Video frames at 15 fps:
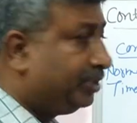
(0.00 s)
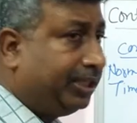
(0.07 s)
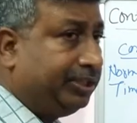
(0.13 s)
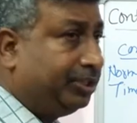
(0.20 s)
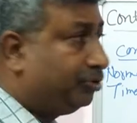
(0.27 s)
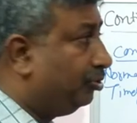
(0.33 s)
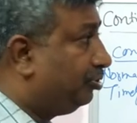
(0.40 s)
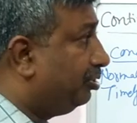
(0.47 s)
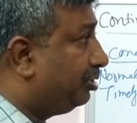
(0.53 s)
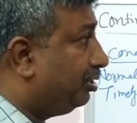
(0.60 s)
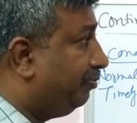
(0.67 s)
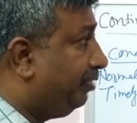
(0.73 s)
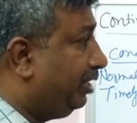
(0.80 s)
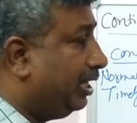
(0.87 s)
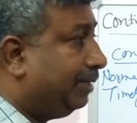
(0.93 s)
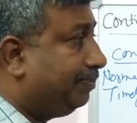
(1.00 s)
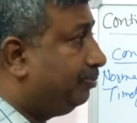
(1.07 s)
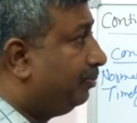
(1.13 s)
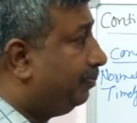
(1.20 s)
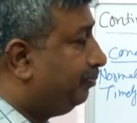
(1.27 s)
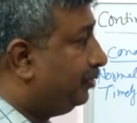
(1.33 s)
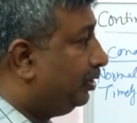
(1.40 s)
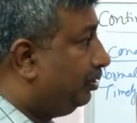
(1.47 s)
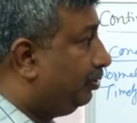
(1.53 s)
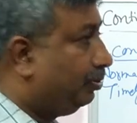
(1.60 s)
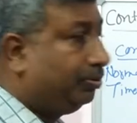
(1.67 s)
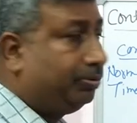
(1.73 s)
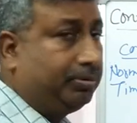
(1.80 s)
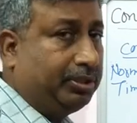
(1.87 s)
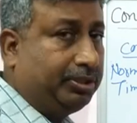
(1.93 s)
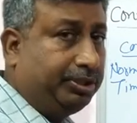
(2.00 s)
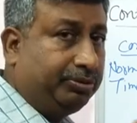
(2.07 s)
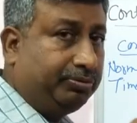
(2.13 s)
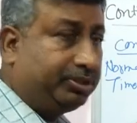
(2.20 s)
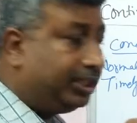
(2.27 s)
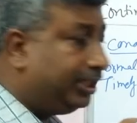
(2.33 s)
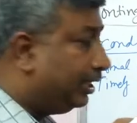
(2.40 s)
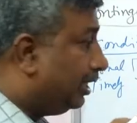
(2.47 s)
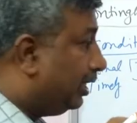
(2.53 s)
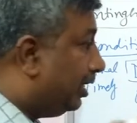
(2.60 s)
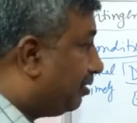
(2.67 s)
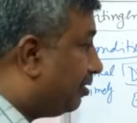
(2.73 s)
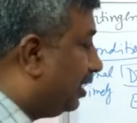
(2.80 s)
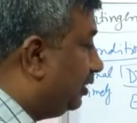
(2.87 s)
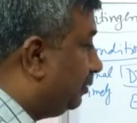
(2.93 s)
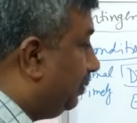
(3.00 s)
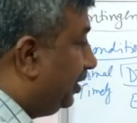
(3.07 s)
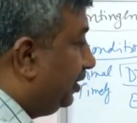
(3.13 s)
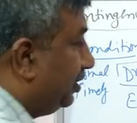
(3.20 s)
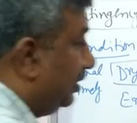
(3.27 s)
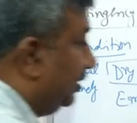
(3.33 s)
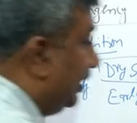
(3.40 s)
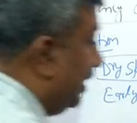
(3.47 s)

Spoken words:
in this situation. We have to reduce the transpiration.